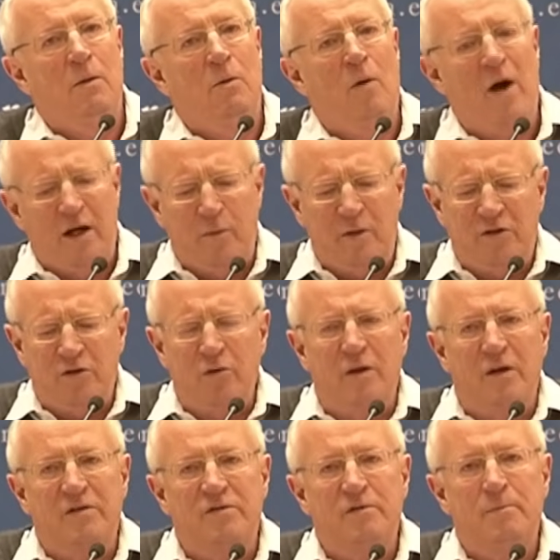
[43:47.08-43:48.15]
Why do we do
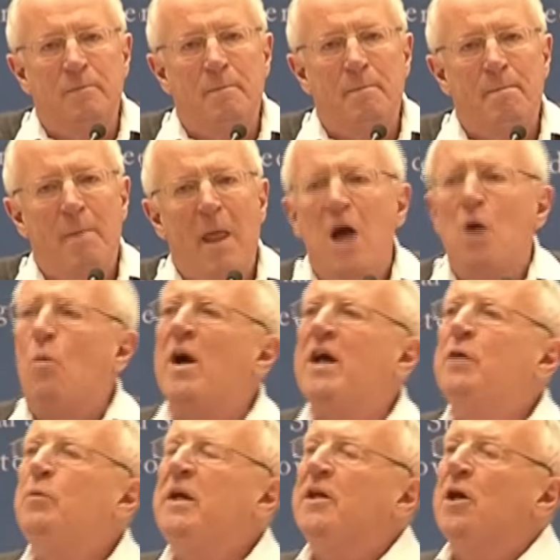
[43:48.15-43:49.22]
this? Why
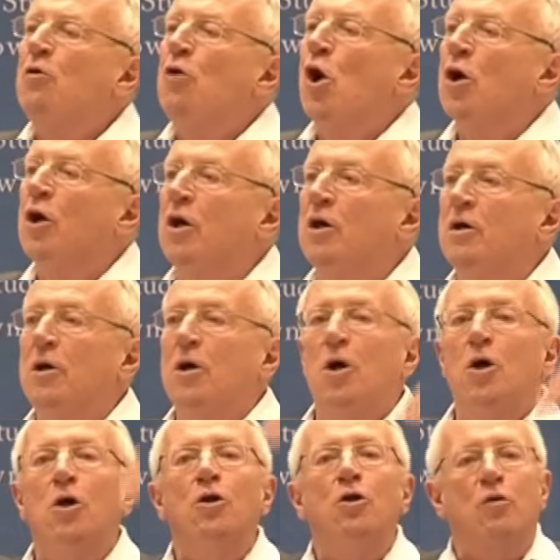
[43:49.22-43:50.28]
do we no longer
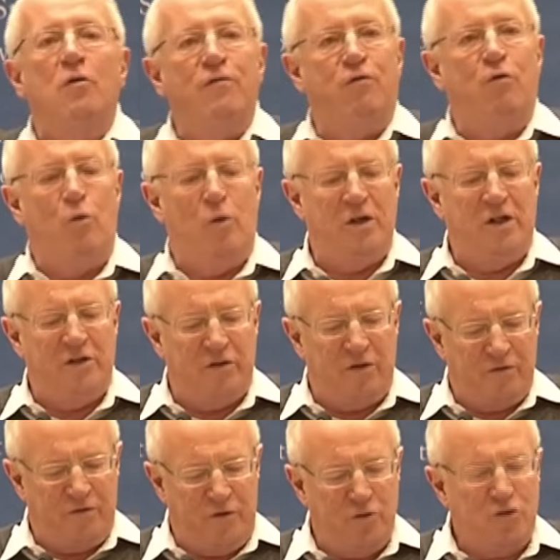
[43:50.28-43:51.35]
look forward into
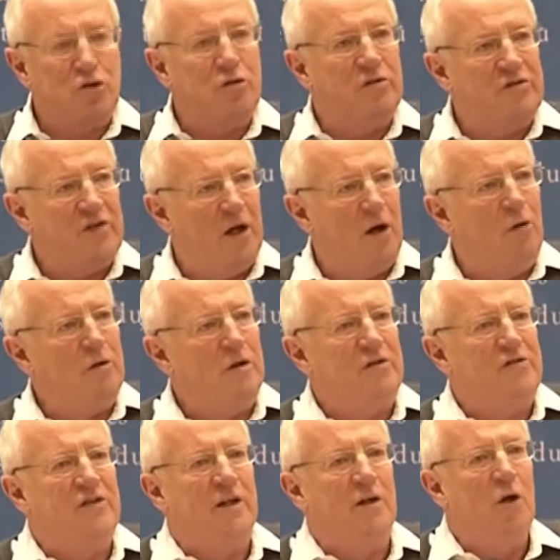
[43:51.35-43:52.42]
the future and say, hold on a
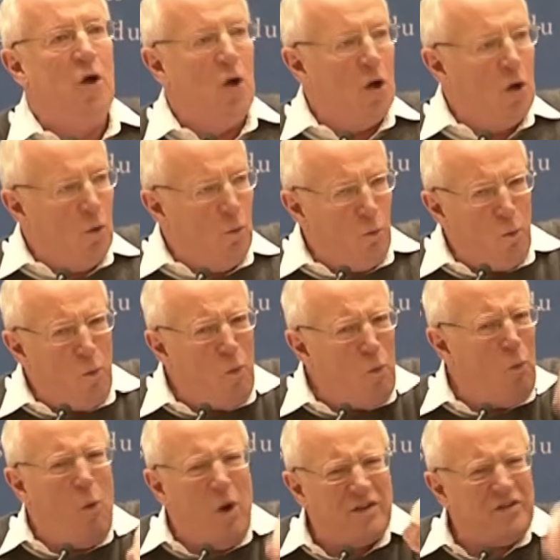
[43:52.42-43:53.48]
second,
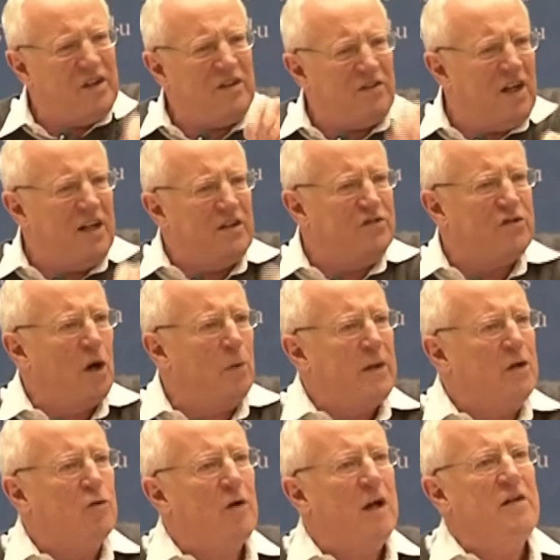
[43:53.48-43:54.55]
what dictators are
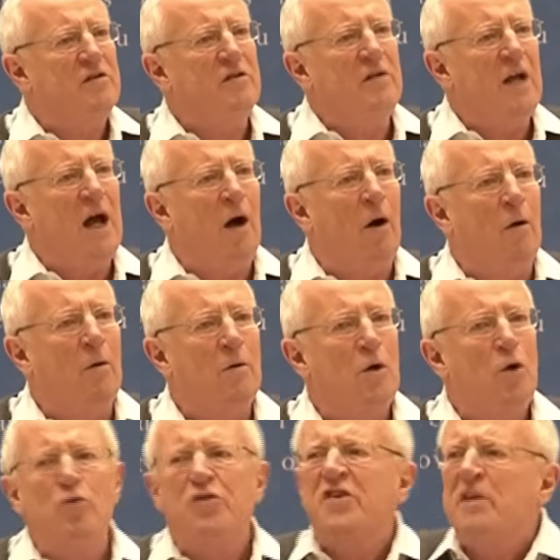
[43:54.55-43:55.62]
we creating now?
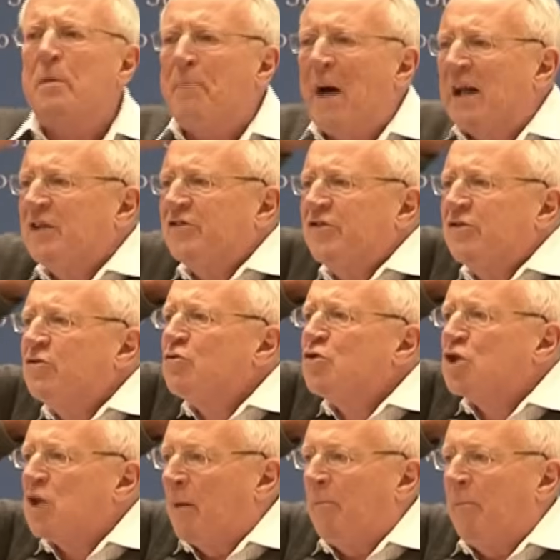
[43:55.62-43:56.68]
Who's in the palace in
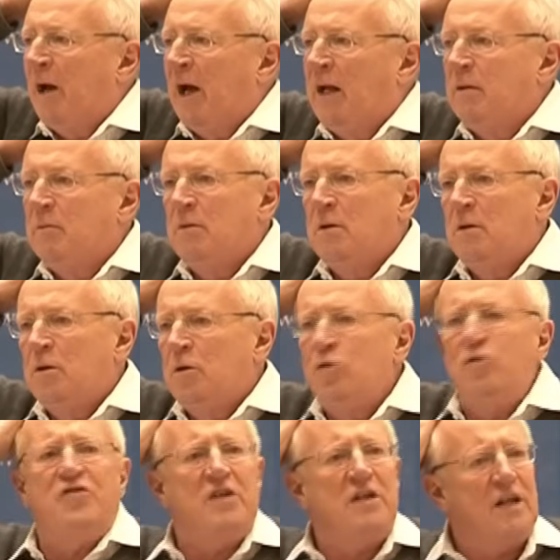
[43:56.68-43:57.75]
Dushanbe?
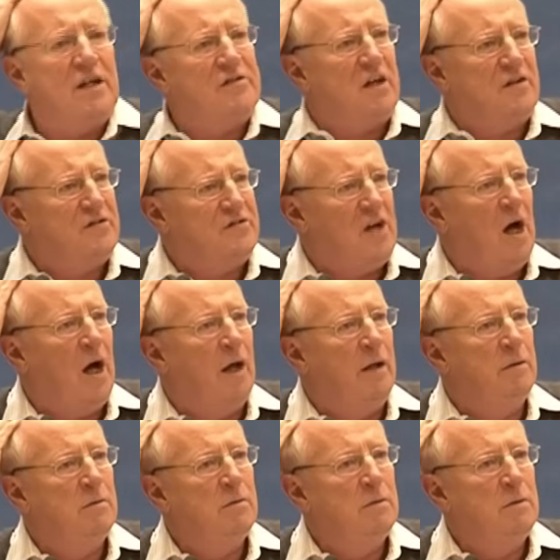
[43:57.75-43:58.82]
Who's in Kazakhstan?
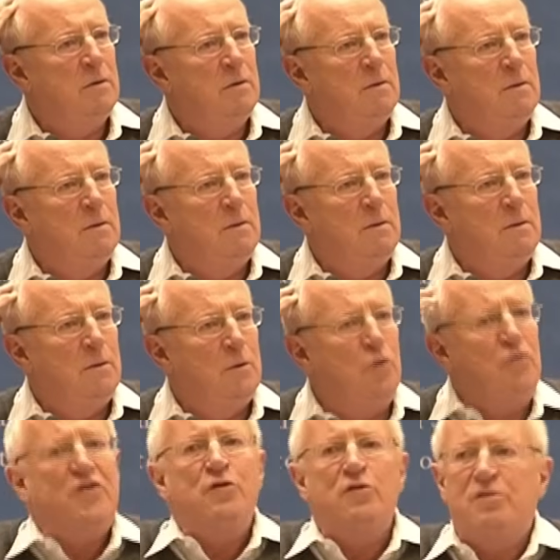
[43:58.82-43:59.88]

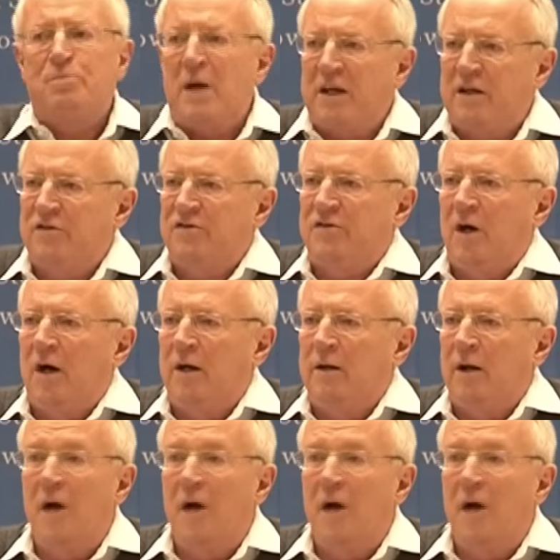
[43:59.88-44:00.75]
Who's in Uzbekistan?